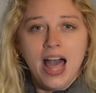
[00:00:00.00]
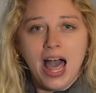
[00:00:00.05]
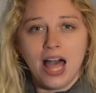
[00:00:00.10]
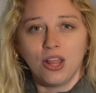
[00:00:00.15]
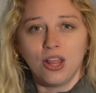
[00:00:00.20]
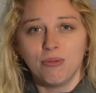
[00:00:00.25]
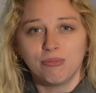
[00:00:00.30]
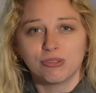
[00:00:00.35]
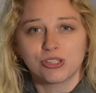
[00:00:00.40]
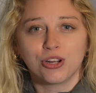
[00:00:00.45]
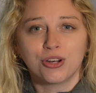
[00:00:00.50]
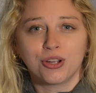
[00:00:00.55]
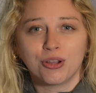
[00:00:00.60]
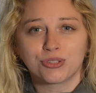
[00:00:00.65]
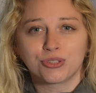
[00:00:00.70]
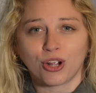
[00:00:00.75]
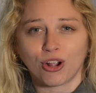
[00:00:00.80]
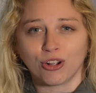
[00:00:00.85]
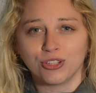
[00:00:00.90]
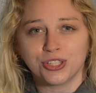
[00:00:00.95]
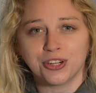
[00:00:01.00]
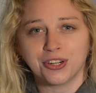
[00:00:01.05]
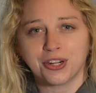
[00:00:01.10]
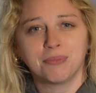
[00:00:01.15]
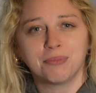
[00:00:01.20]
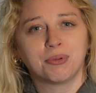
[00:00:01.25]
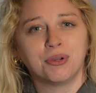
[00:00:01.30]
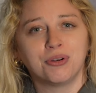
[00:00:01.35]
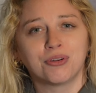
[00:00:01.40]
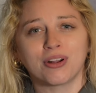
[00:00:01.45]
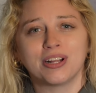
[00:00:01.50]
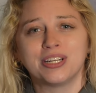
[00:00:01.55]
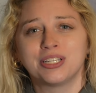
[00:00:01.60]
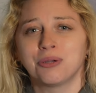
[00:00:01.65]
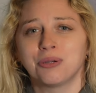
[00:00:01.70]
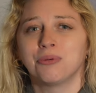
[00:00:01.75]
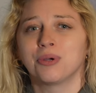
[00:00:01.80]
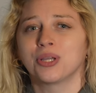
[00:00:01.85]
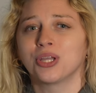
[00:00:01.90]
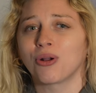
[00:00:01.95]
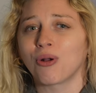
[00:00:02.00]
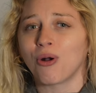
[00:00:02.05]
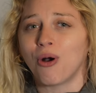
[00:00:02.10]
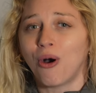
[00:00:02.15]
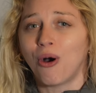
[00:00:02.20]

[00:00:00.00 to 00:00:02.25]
LM Studio turns your computer into your